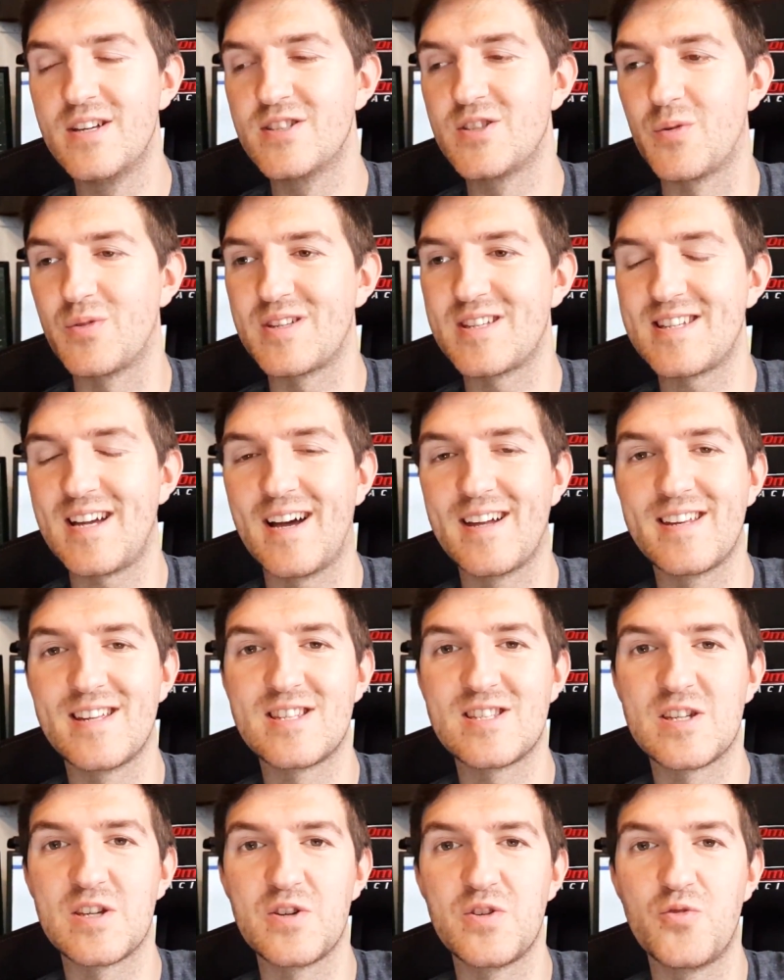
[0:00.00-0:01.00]
So I
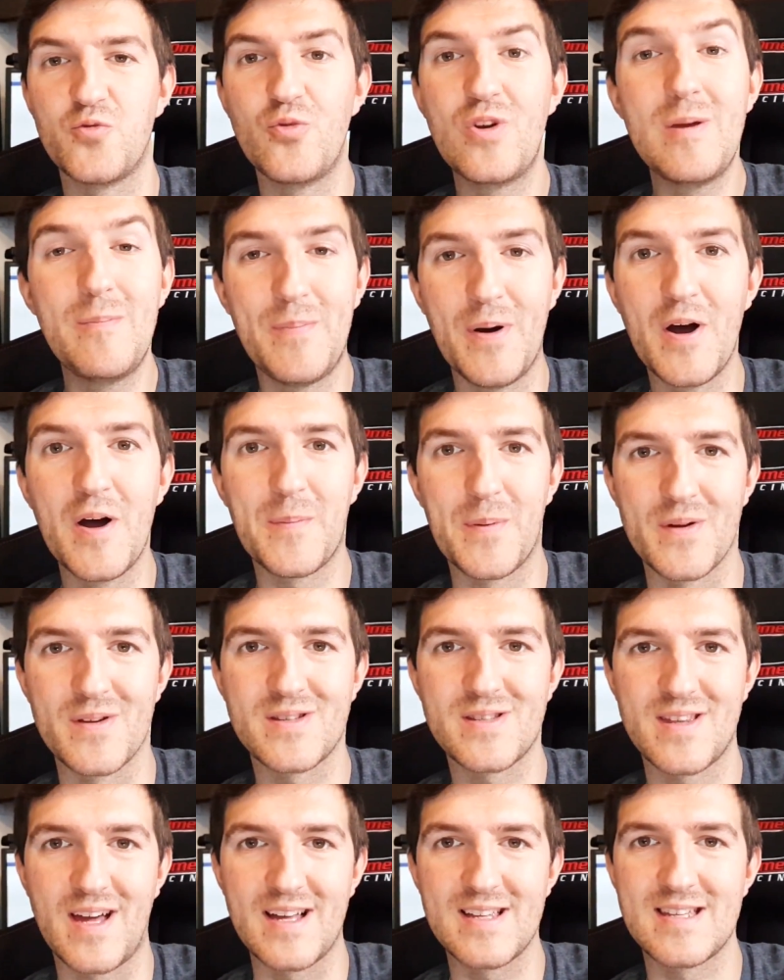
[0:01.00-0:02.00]
decided to
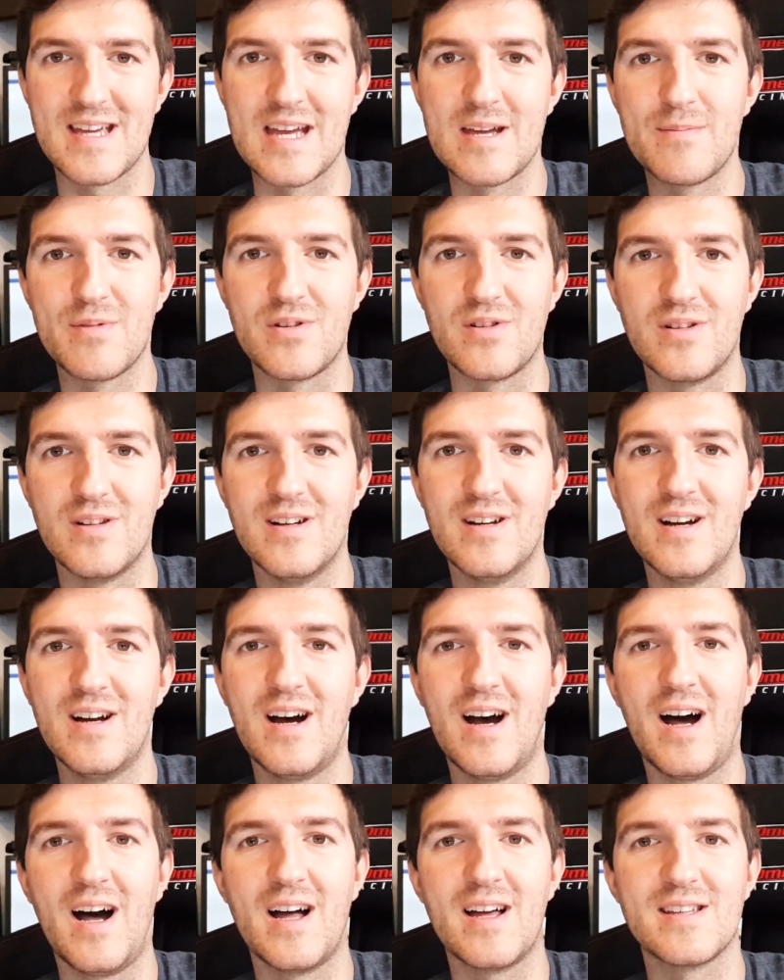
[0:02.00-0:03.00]
repurpose that table
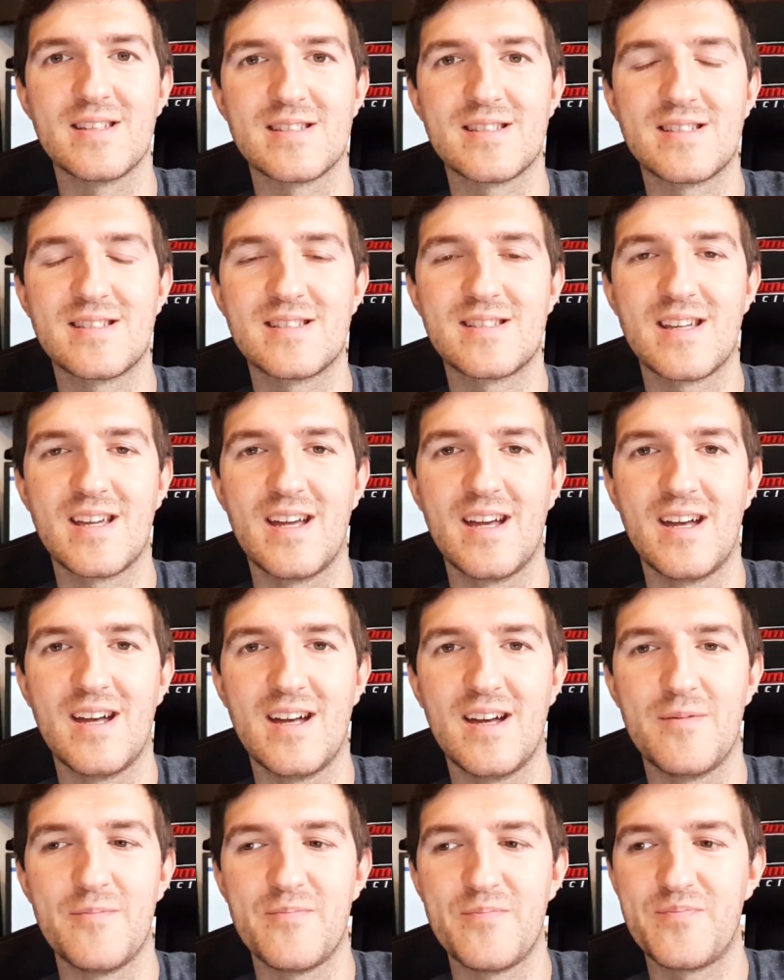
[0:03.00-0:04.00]
as
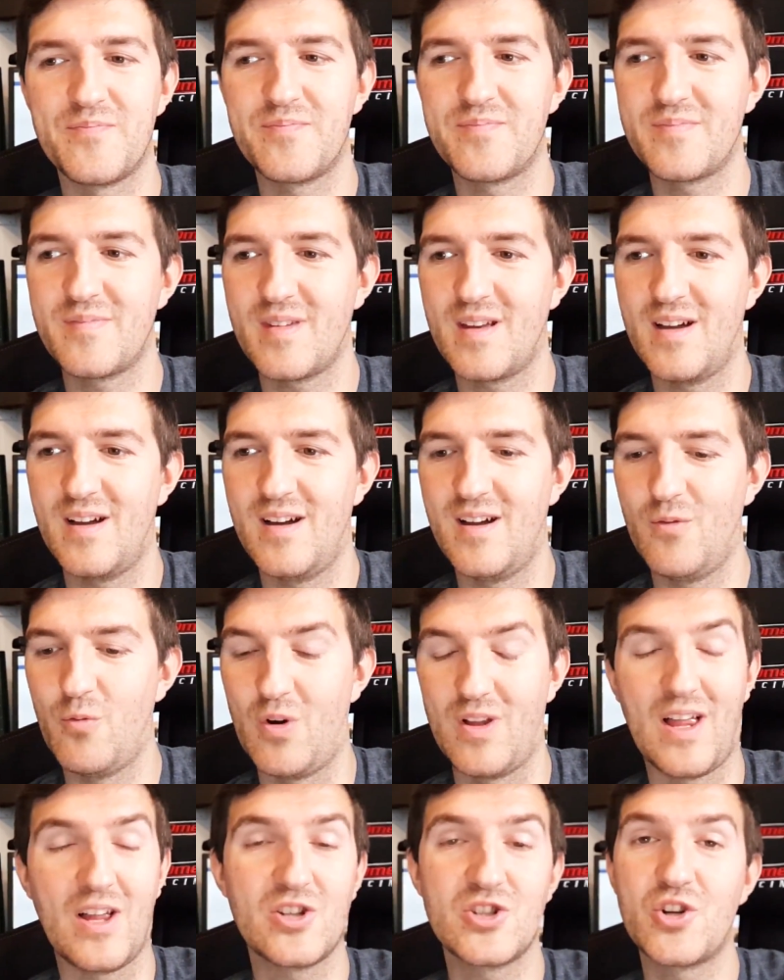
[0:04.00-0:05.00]
um,
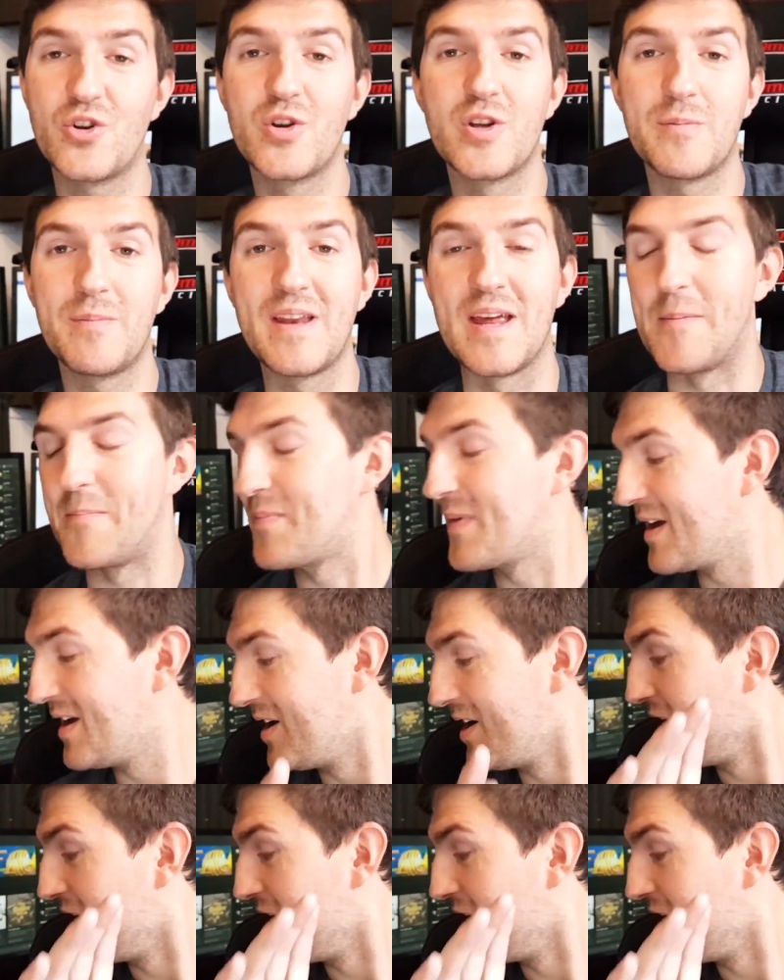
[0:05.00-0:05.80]
well, I'll show you in a minute.